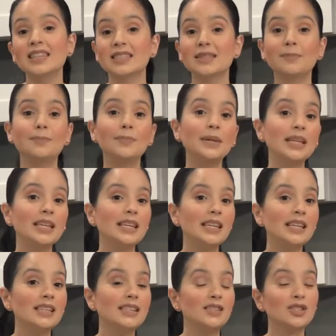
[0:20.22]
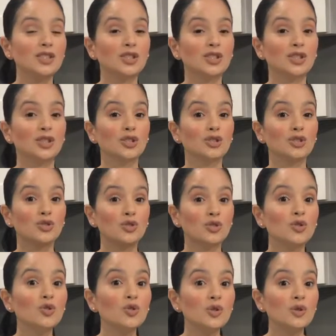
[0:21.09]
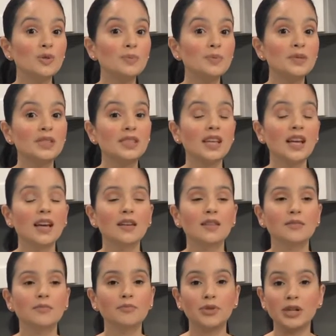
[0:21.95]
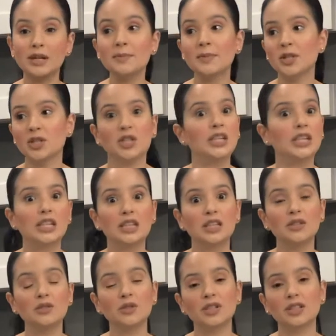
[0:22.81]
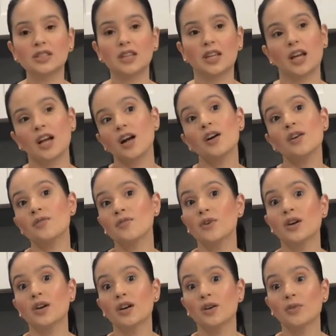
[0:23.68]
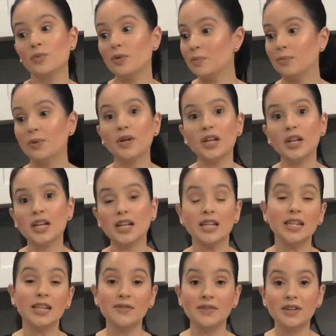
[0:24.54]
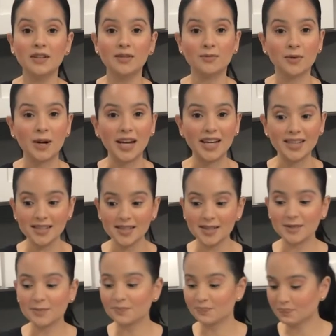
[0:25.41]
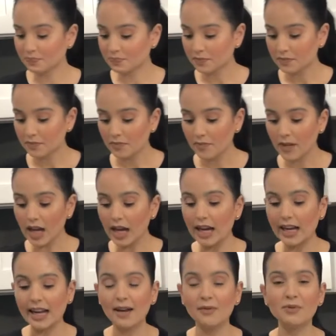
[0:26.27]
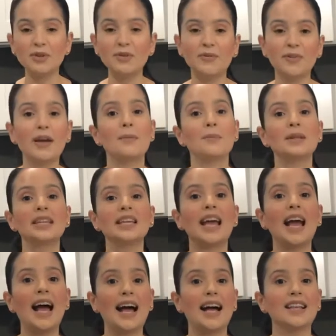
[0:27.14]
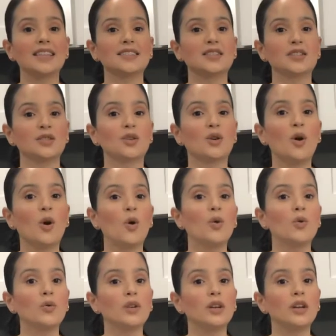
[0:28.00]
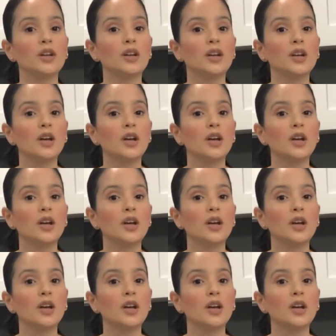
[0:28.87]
to beans to soups, pretty much anything you can think of, we put it in, even in rice. And every family has their own